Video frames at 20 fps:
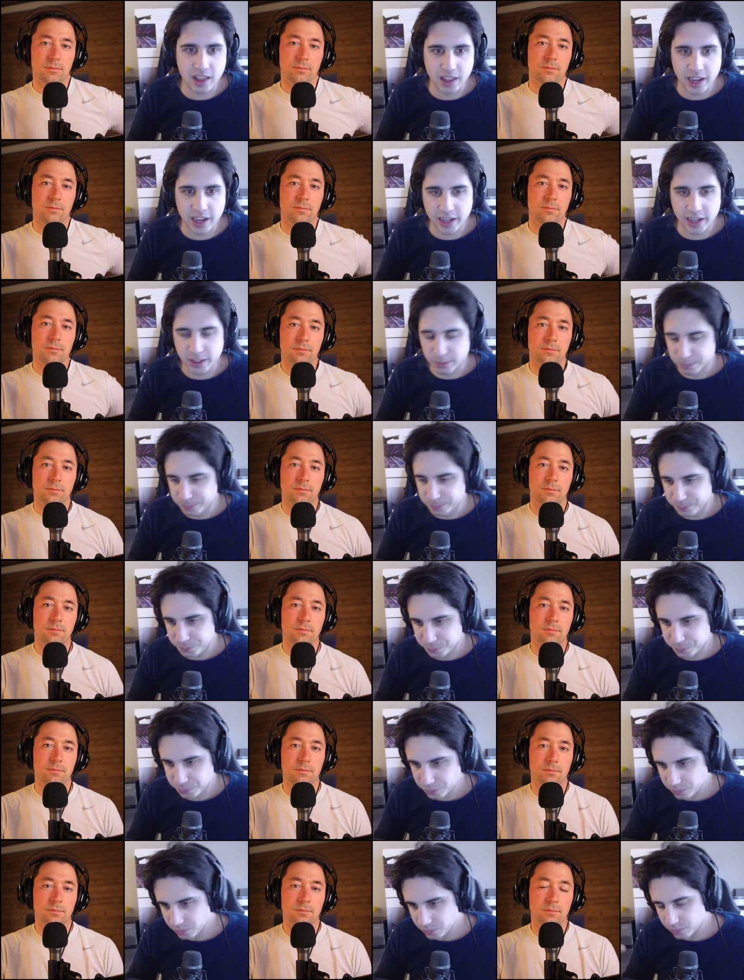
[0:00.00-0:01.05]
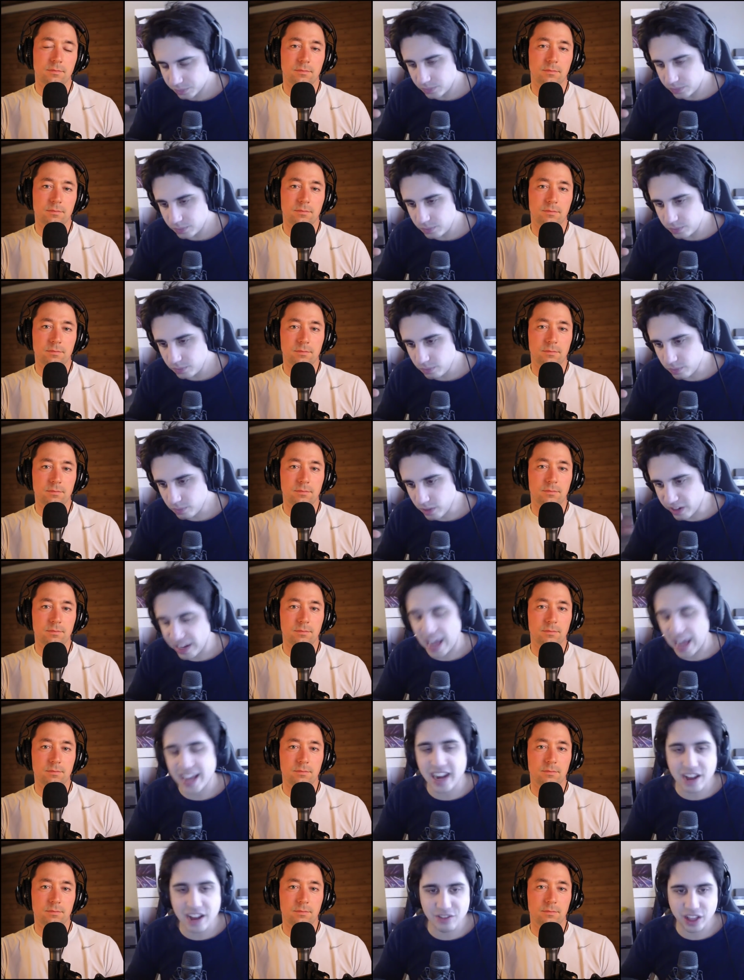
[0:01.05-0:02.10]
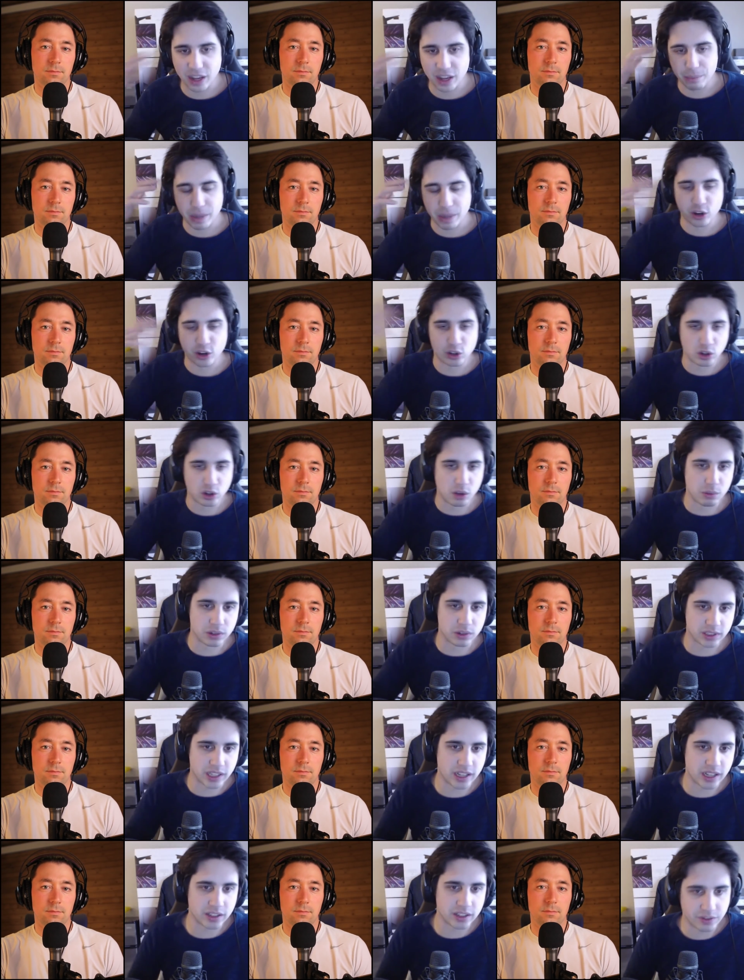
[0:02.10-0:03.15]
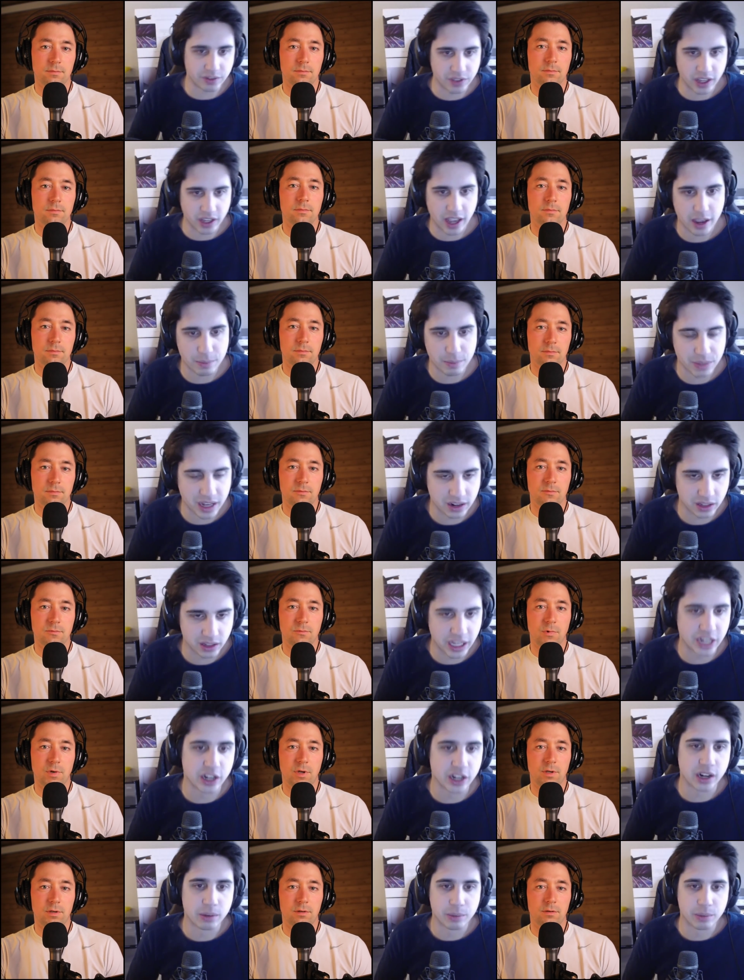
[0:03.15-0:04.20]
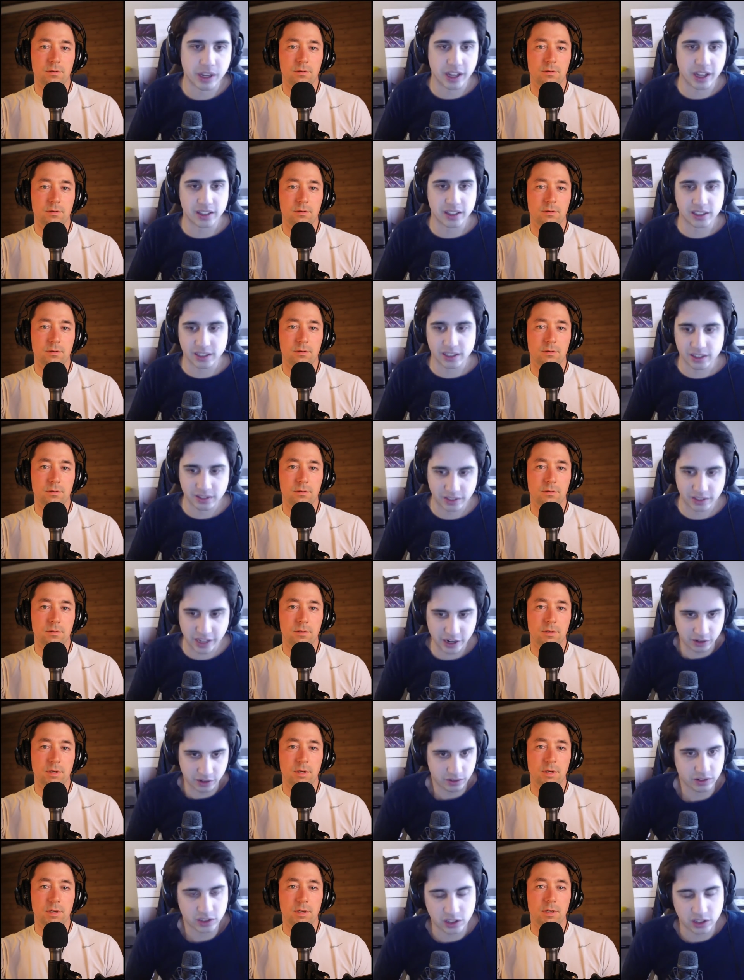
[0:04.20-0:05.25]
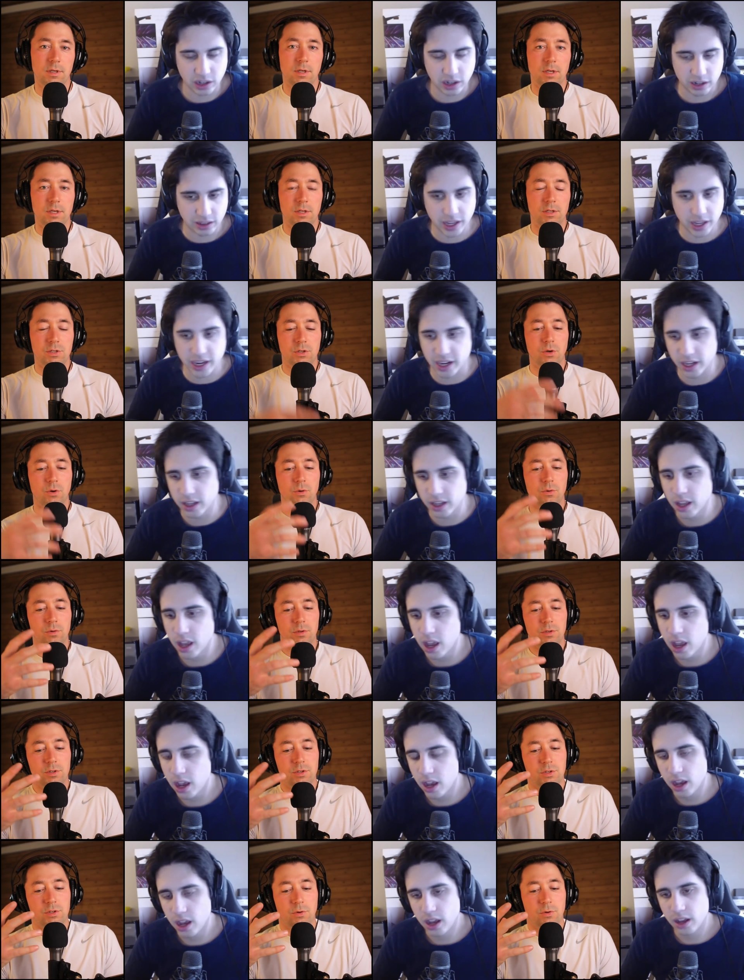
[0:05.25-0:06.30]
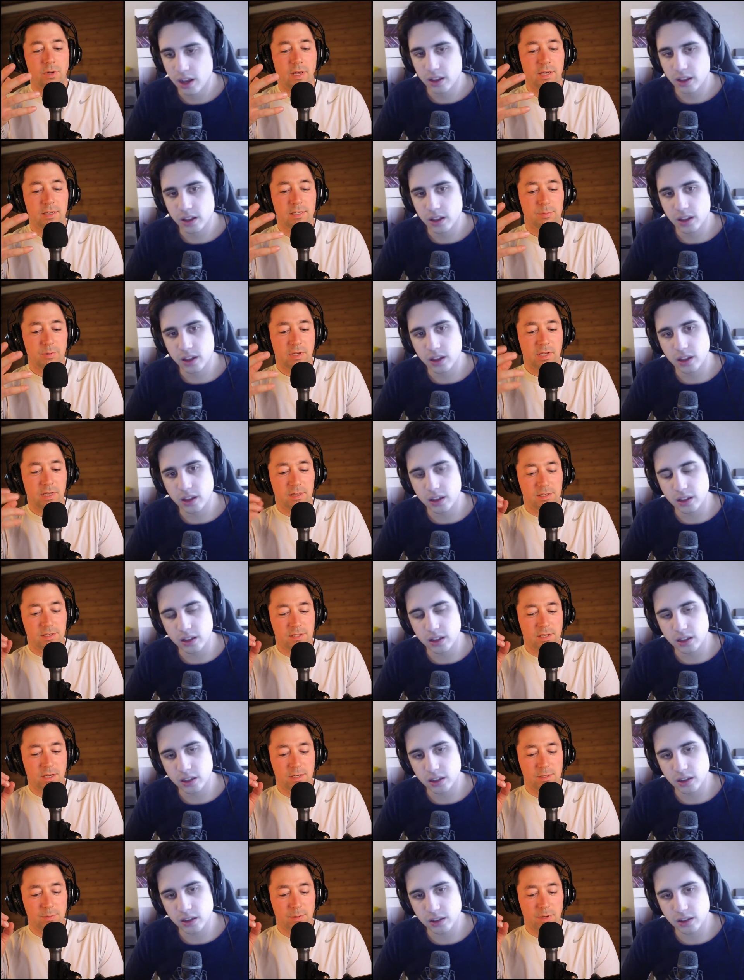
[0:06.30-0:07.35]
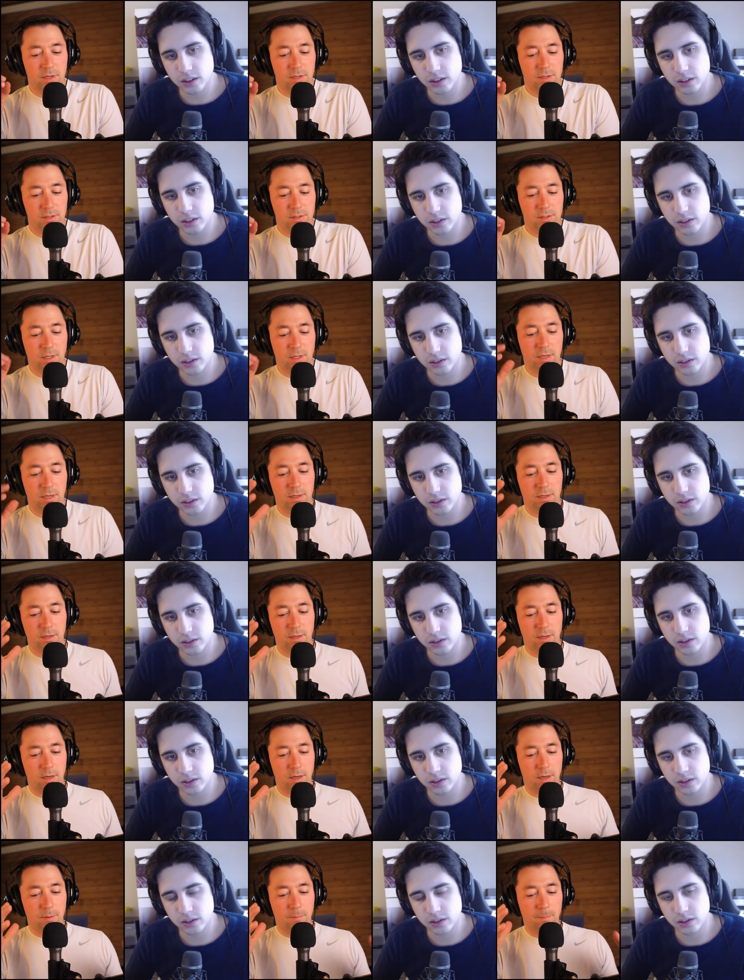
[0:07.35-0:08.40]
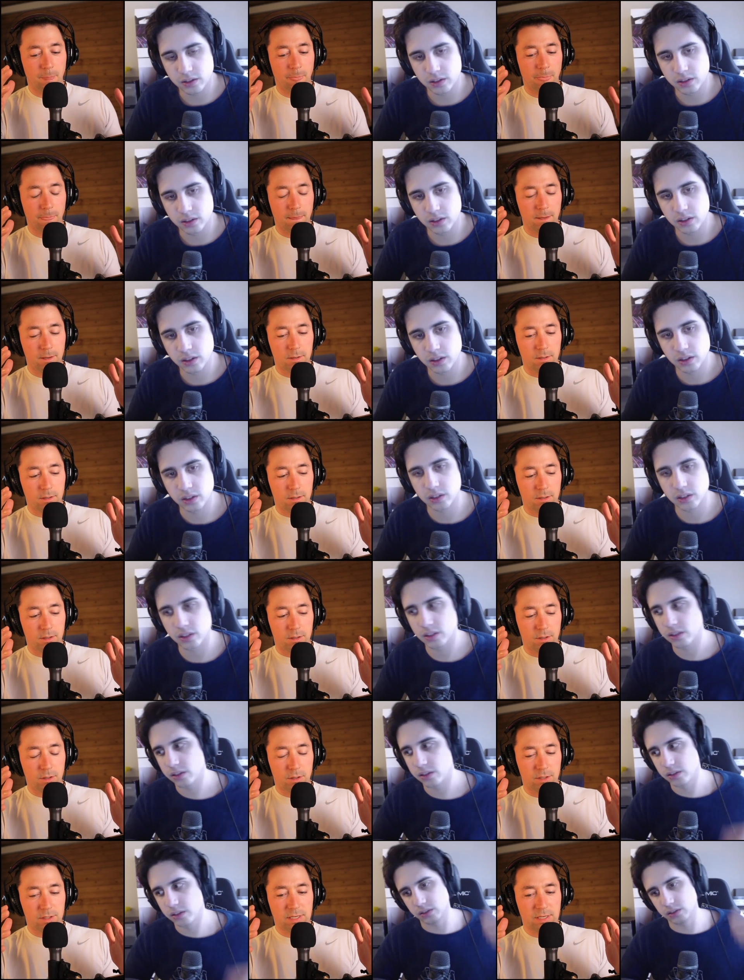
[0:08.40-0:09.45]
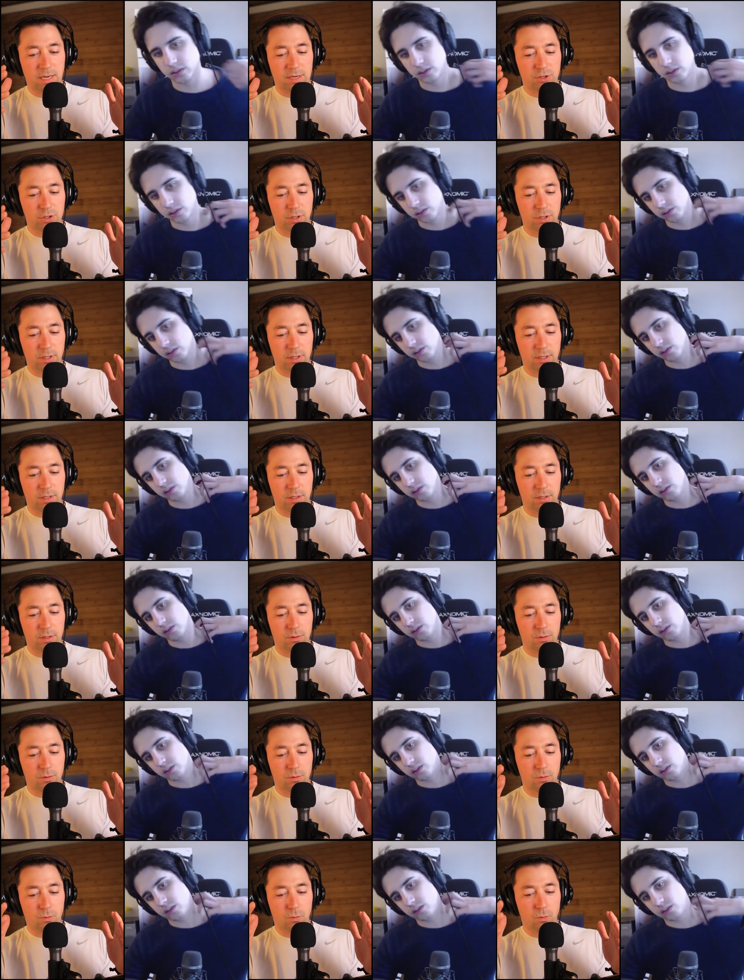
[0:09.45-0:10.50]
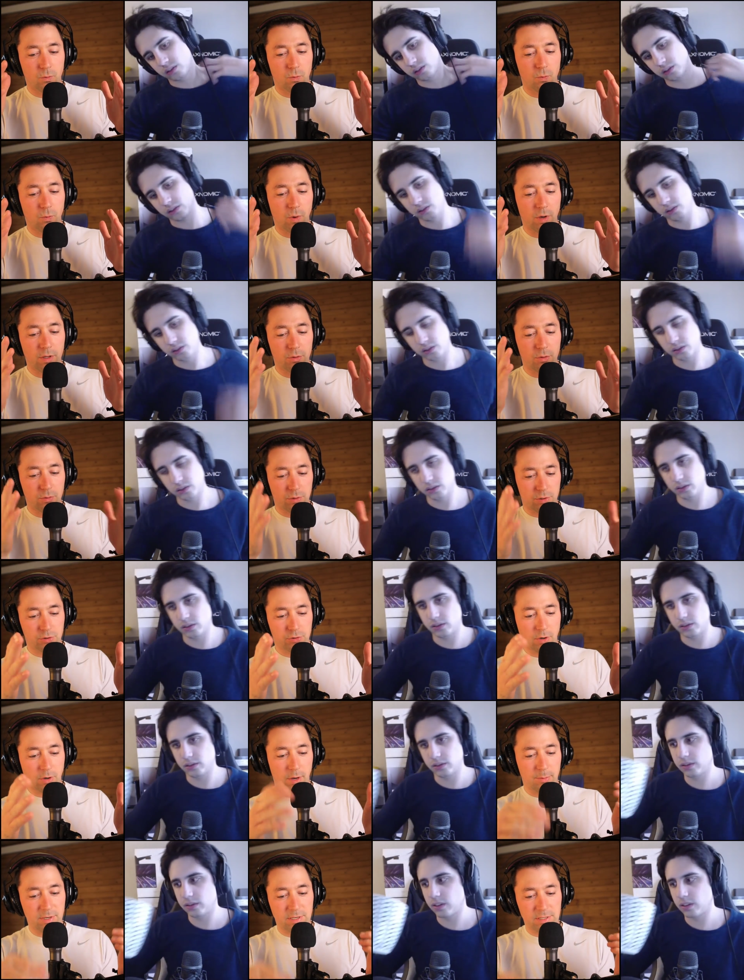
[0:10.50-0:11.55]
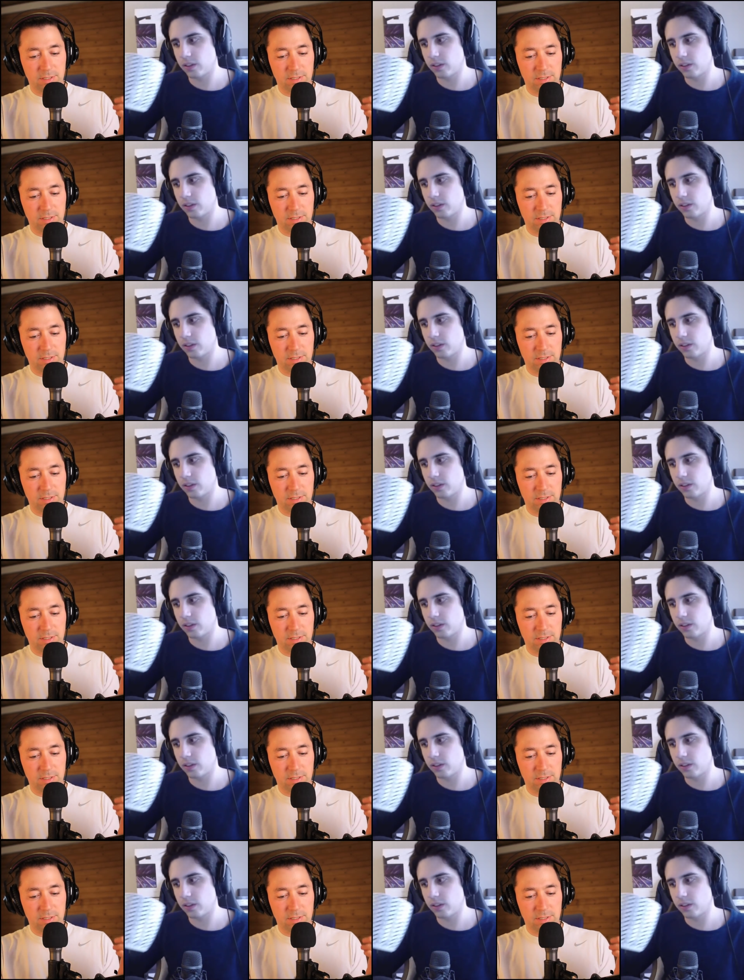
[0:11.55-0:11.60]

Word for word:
Speaker 1: not like like I can have like a better global sense of the game than right. a laner because they're stuck so, laning.
Speaker 2: So to explicate the science behind this, like um essentially what you were describing is